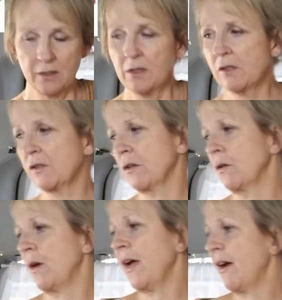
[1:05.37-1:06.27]
So
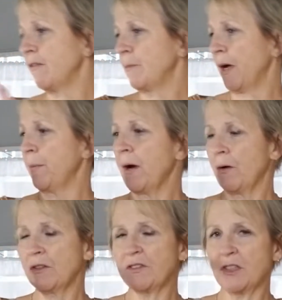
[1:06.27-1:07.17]
I have my
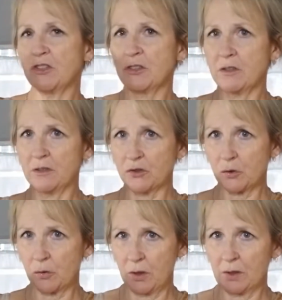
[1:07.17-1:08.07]
power station in the
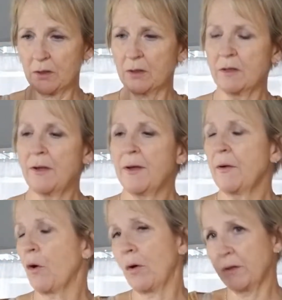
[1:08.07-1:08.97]
trunk
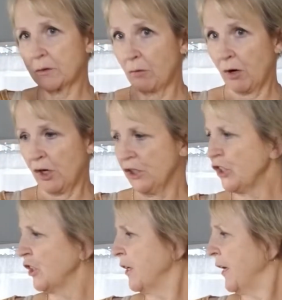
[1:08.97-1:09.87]
or in the garage,
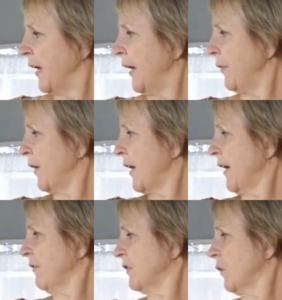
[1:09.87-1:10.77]
and then I
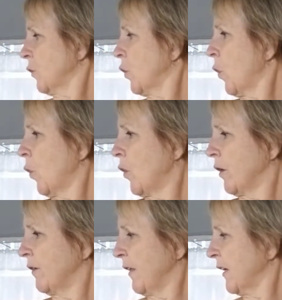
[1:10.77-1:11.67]
have its little cord
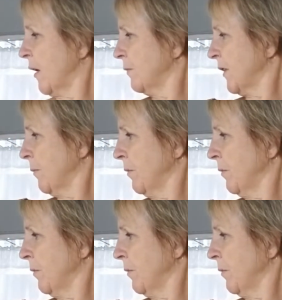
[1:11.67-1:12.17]
that comes up